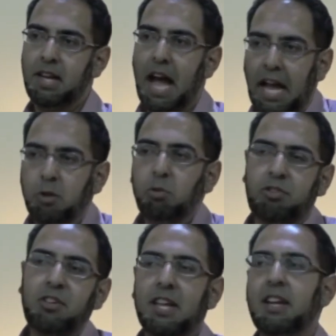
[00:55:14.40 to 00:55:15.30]
And you would
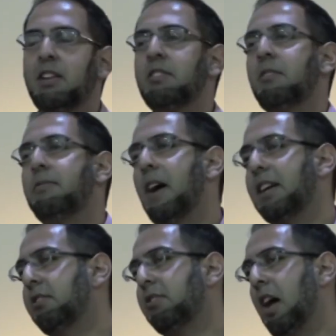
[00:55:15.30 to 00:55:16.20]
see that it is in
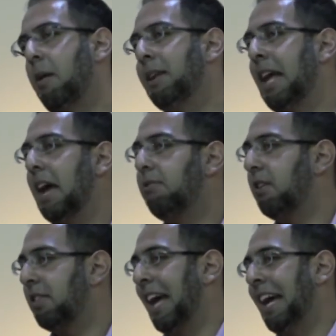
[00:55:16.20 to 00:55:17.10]
fact Islam in
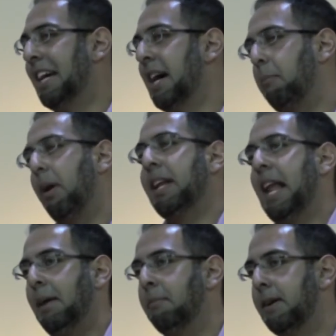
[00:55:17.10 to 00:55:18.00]
everything but
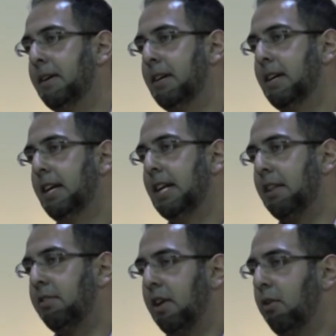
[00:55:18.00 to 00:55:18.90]
name. In
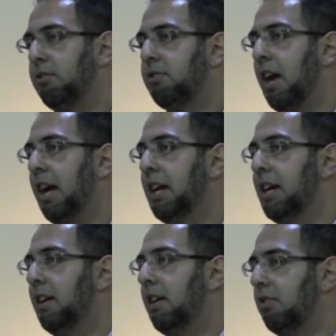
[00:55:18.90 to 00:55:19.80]
other words, they don't say
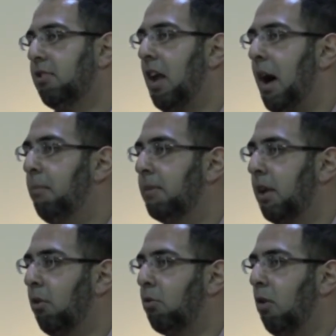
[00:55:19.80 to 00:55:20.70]
Islam, they
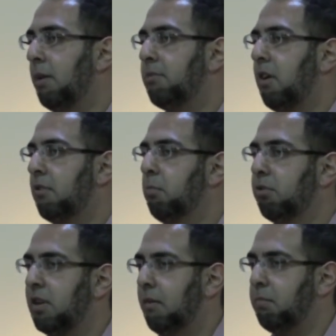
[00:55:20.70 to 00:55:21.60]
don't call themselves
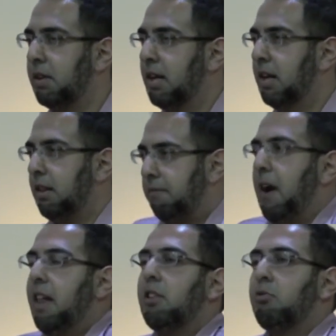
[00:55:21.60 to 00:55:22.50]
Muslim, but the
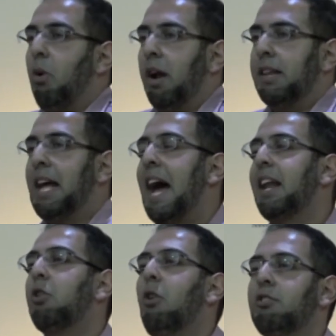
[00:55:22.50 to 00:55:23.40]
faith is one. They had
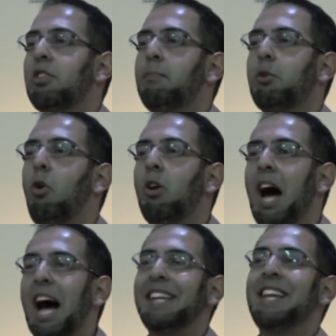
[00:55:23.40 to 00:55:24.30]
a concept
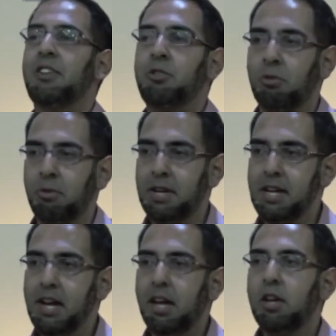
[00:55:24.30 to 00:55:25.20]
called Atnatu.
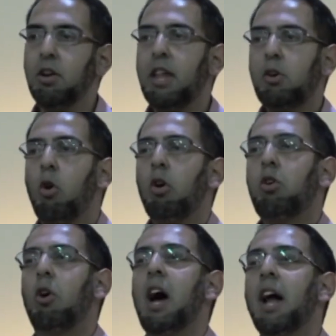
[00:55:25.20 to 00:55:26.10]
You know, they call
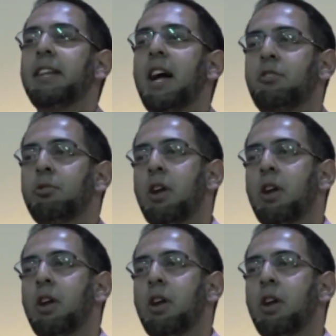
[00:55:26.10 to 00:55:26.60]
God Atnatu.